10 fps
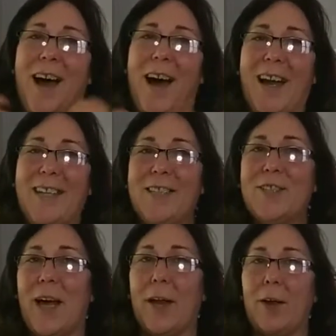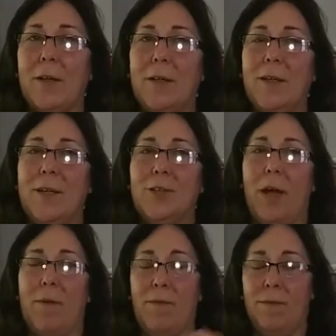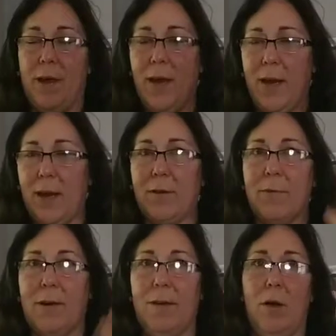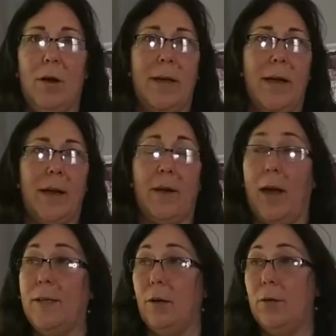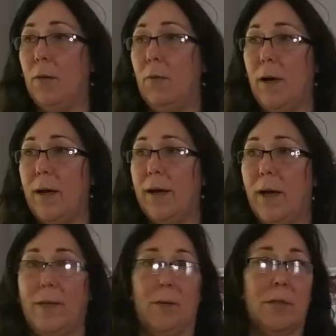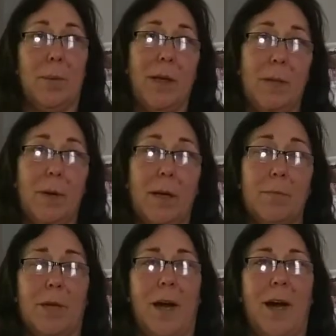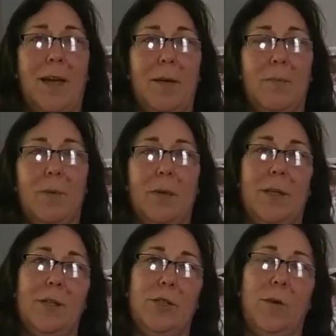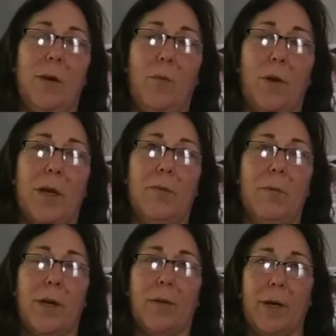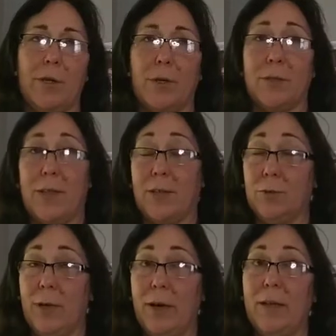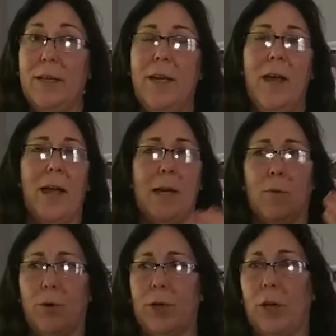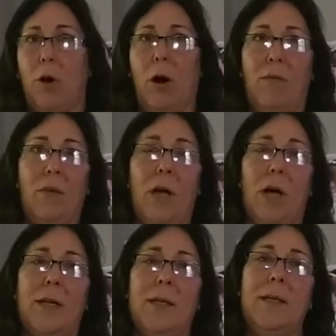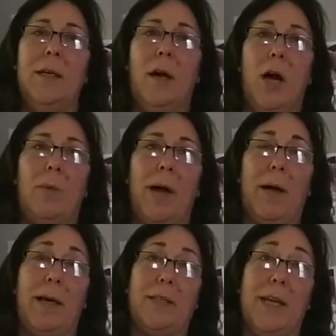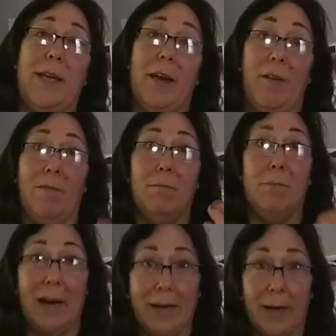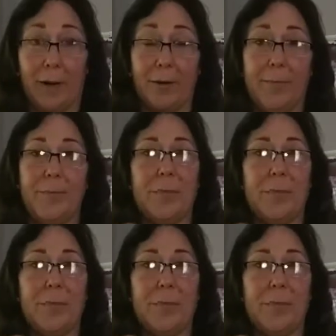I desire to have very long hair. I don't know why. I know it's a pain in the butt, but I am really enjoying working with my granddaughter's natural hair, and I'm learning an awful lot about how to take care of my hair.